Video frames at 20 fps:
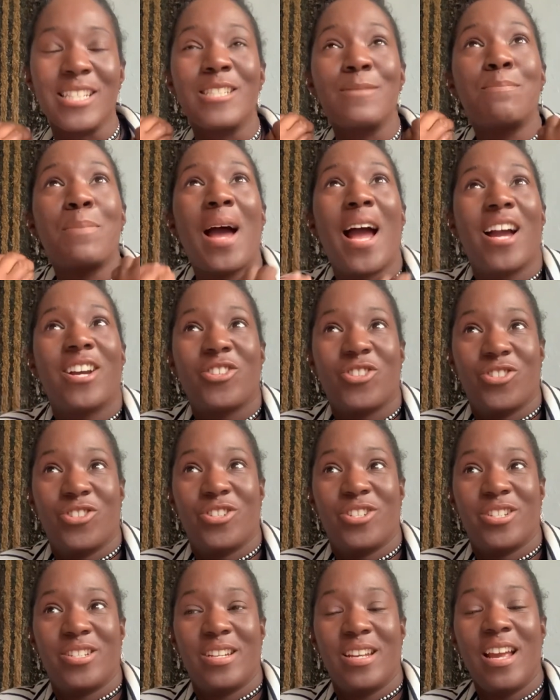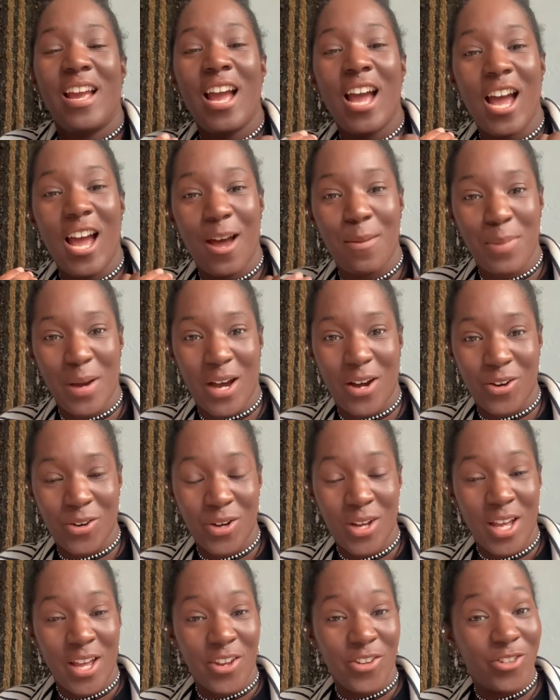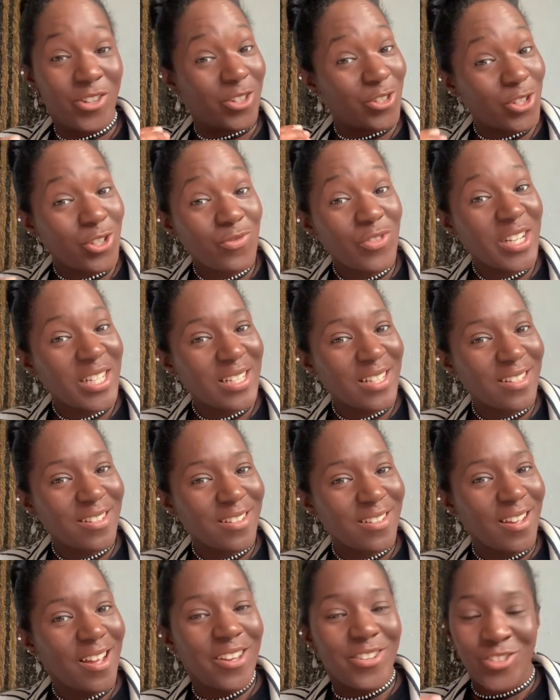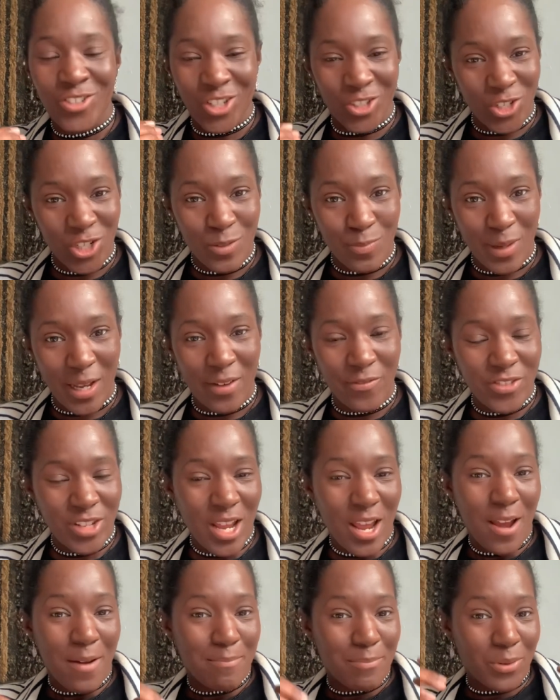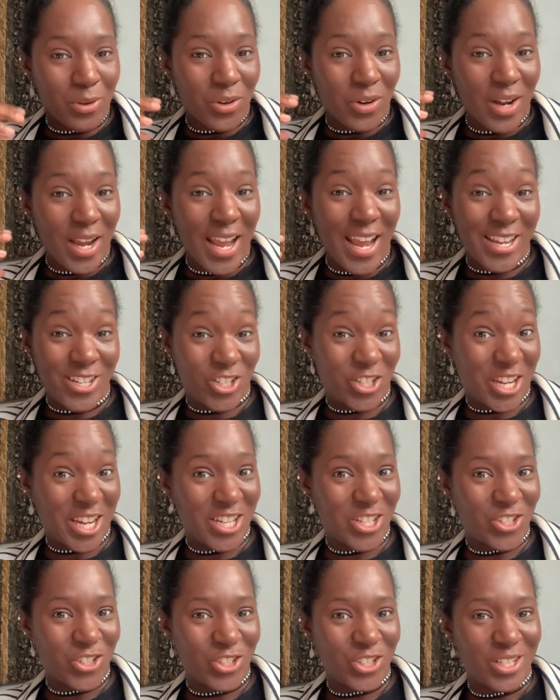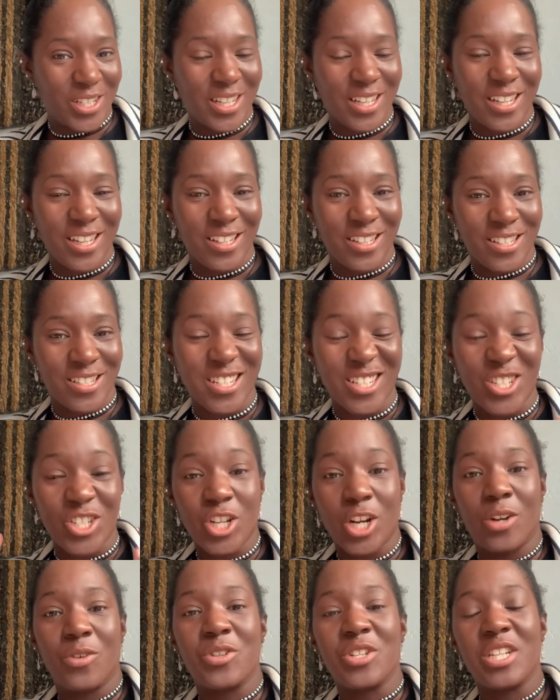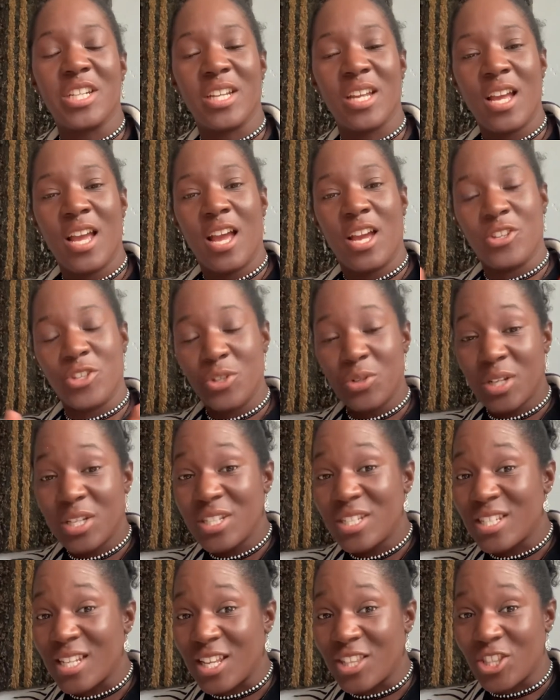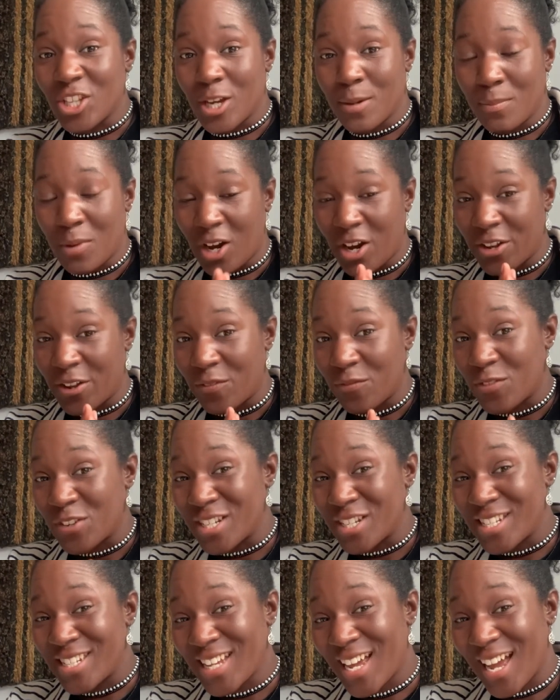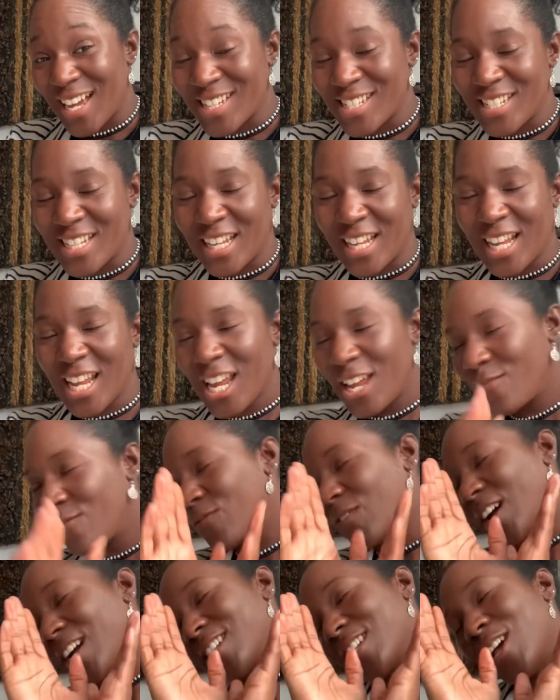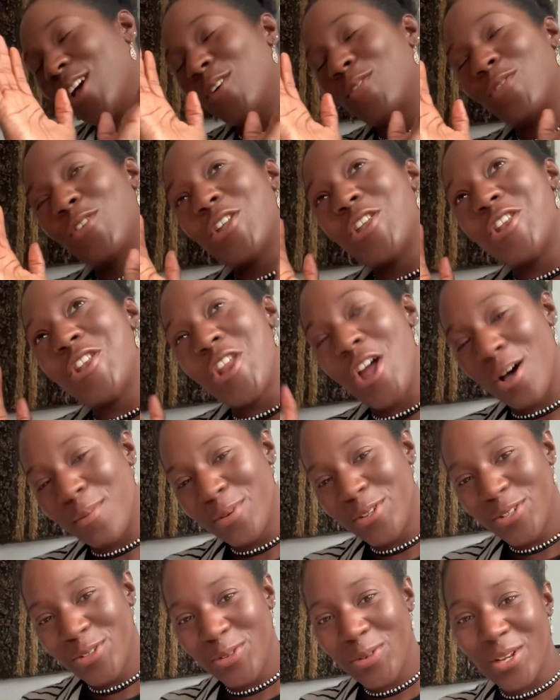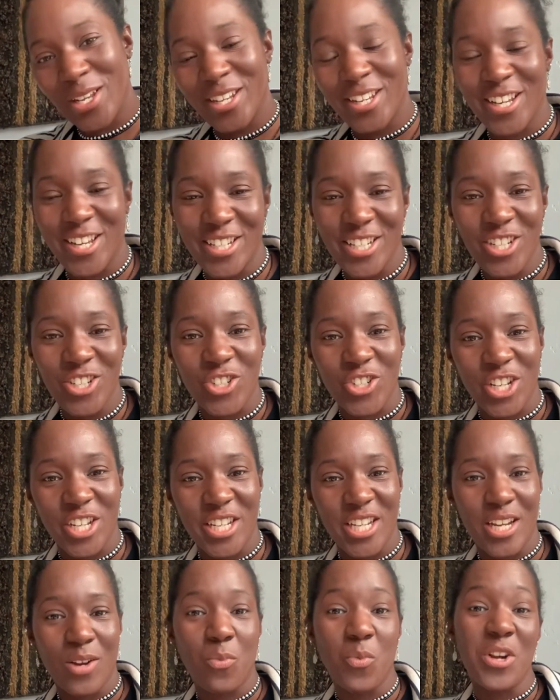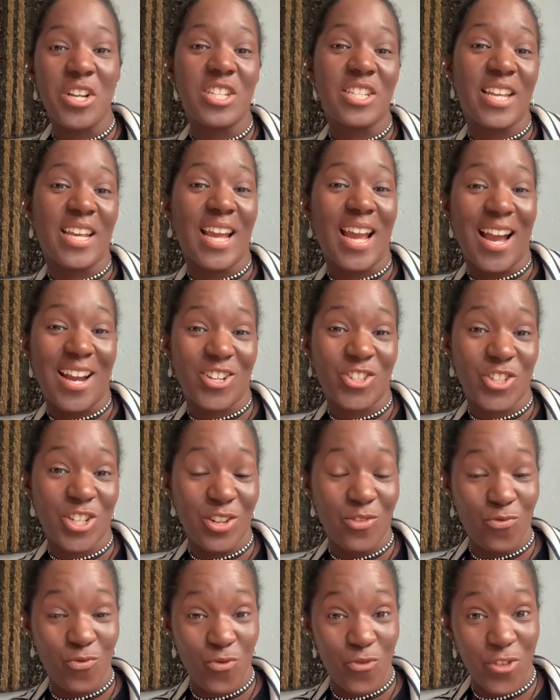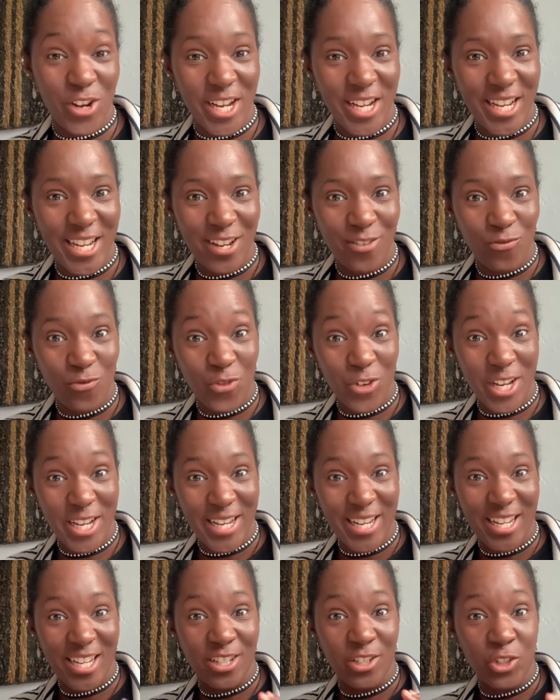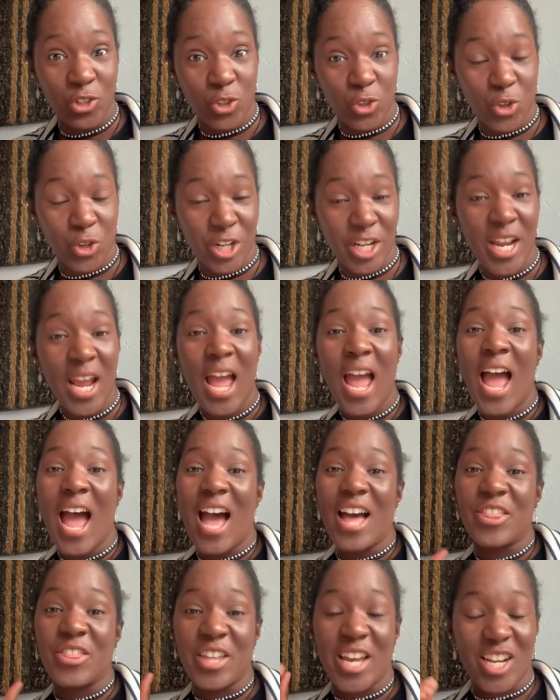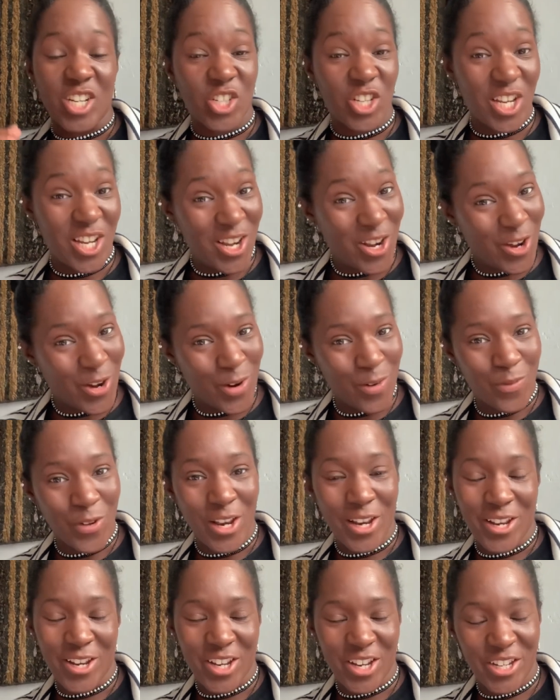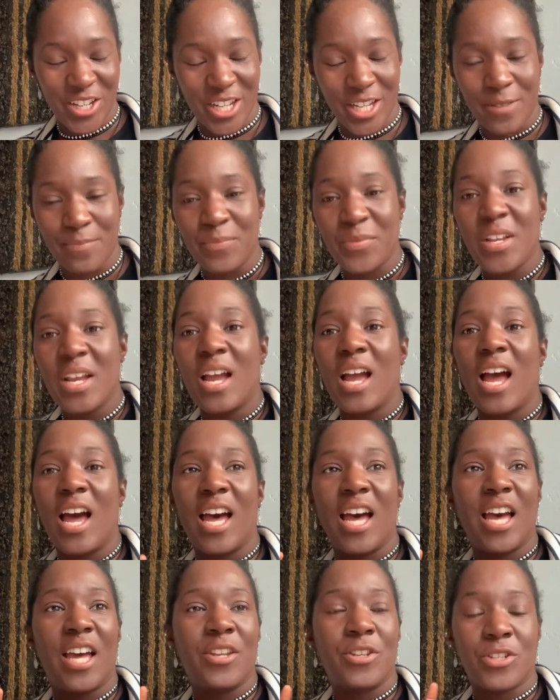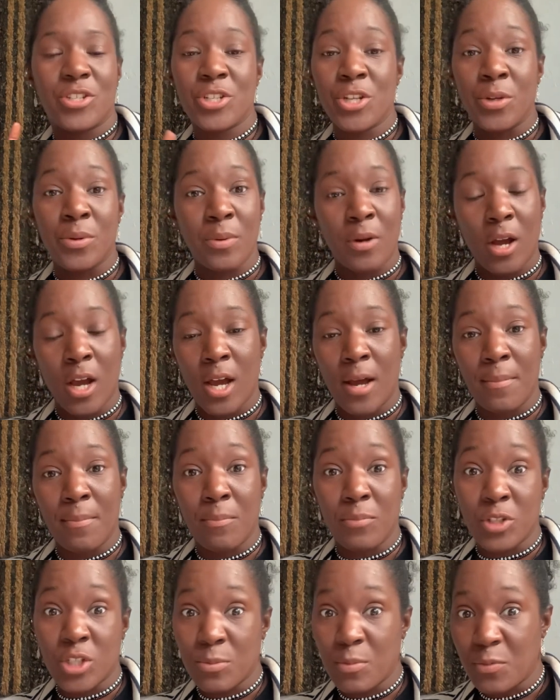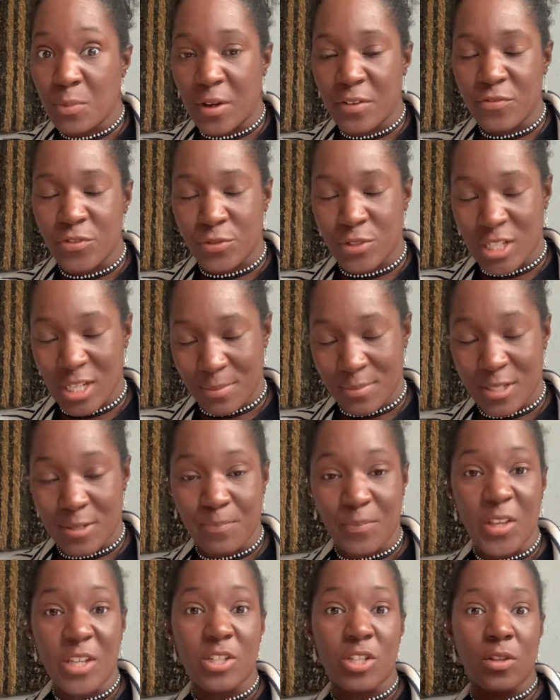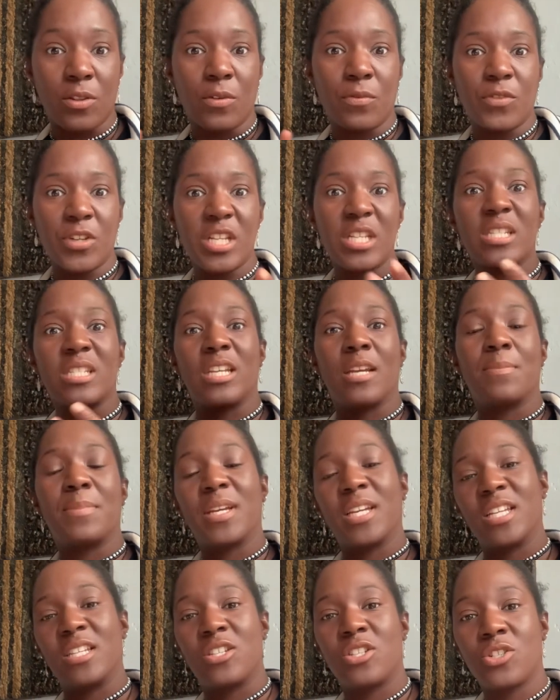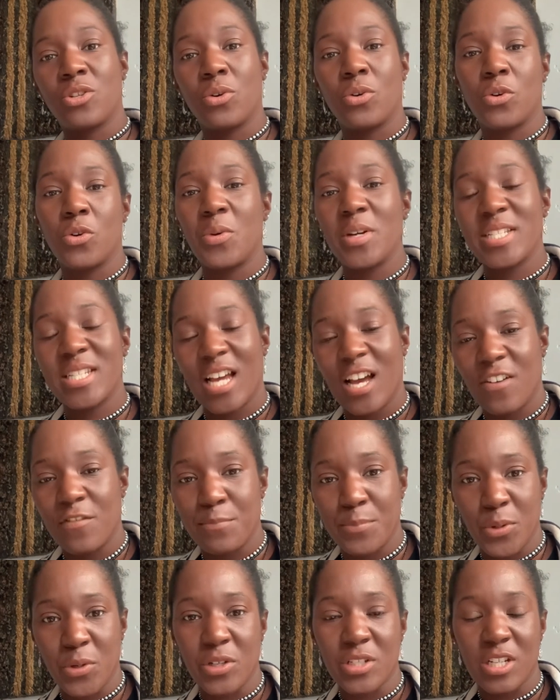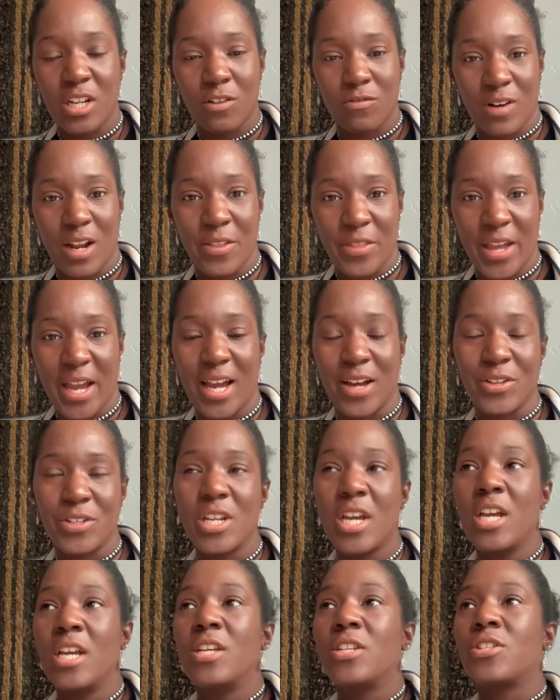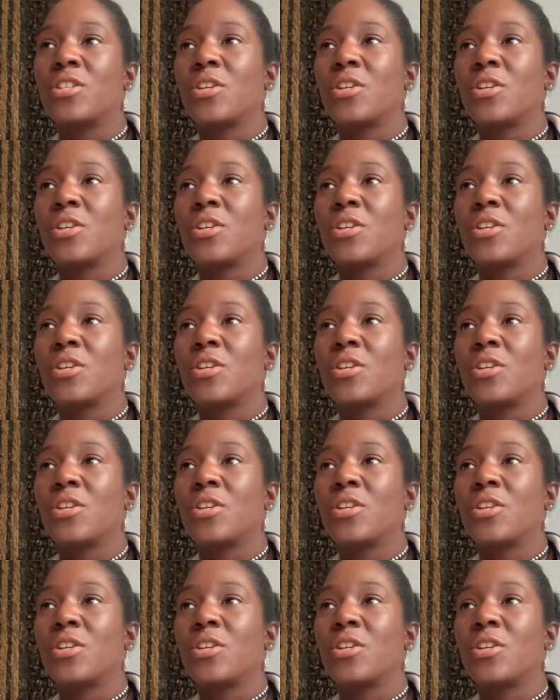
passionate about not just reading, not just maths, but education in its entirety. You can set them on a fantastic, in fact, a phenomenal learning journey, which they actually really enjoy, and they actually love learning. And so some of my tips. So the first tip is to always have books around the house. So